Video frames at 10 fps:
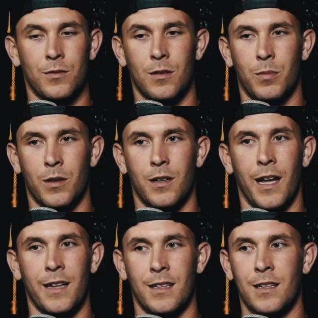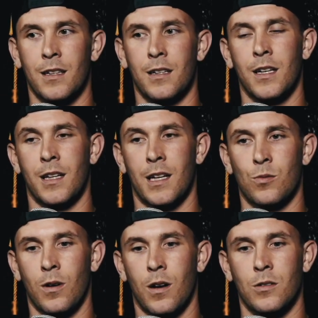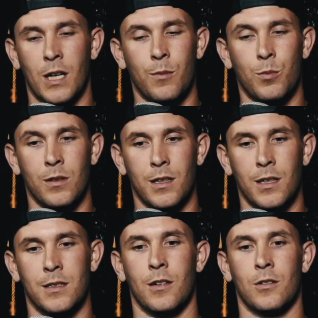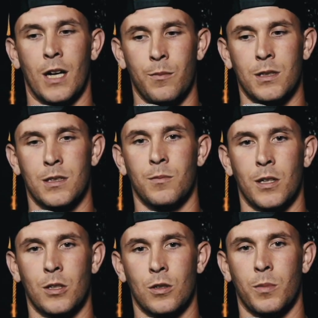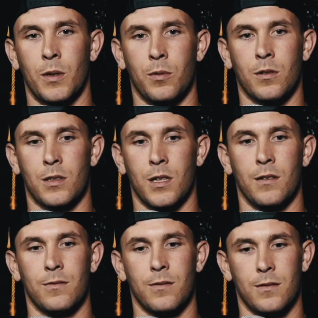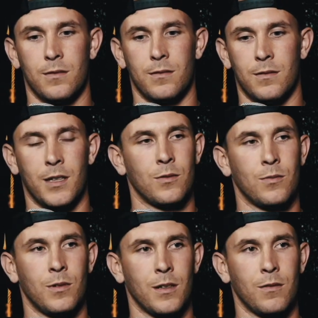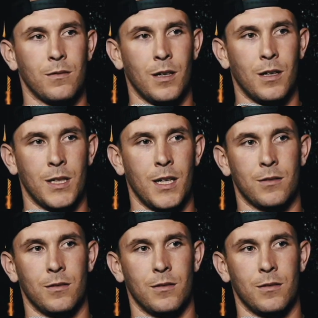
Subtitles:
But at the end of the day, that's what our job really is. Our job is to make sure people are safe. That's what it comes down to.